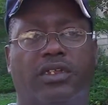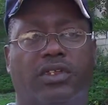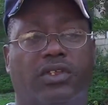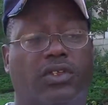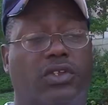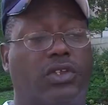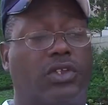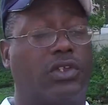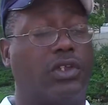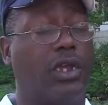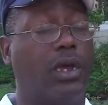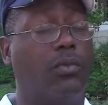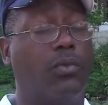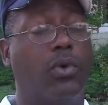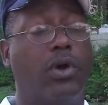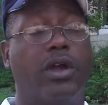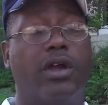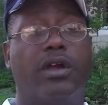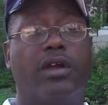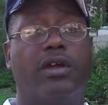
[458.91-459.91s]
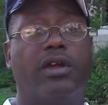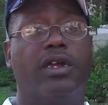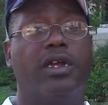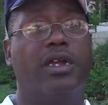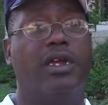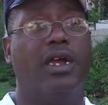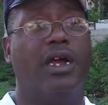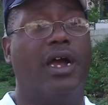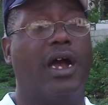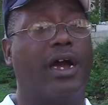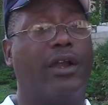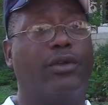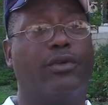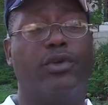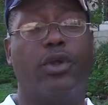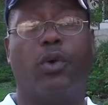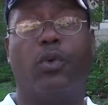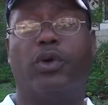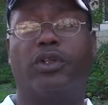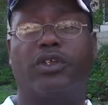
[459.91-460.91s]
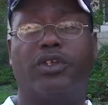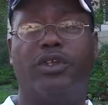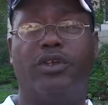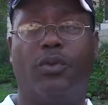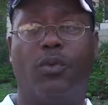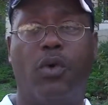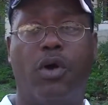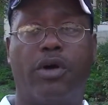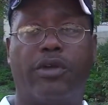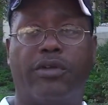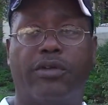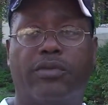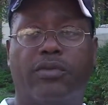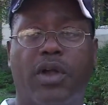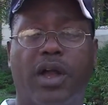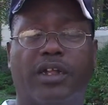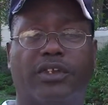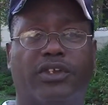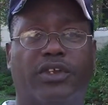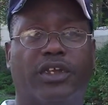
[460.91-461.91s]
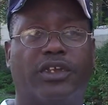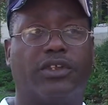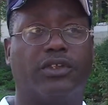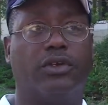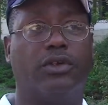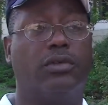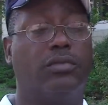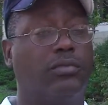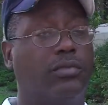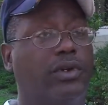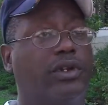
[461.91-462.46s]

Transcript: somewhere, I don't know what's in the water in Rochester,